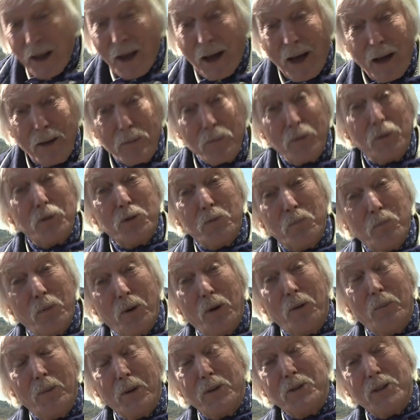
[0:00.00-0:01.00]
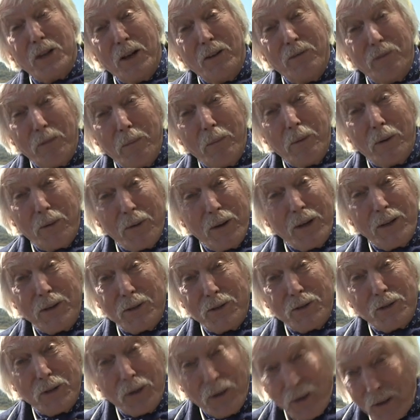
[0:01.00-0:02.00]
I once bought myself a
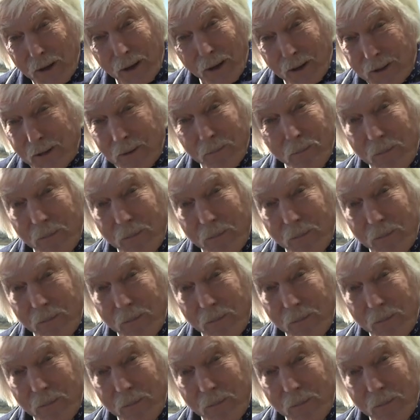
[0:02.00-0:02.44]
marine toilet, a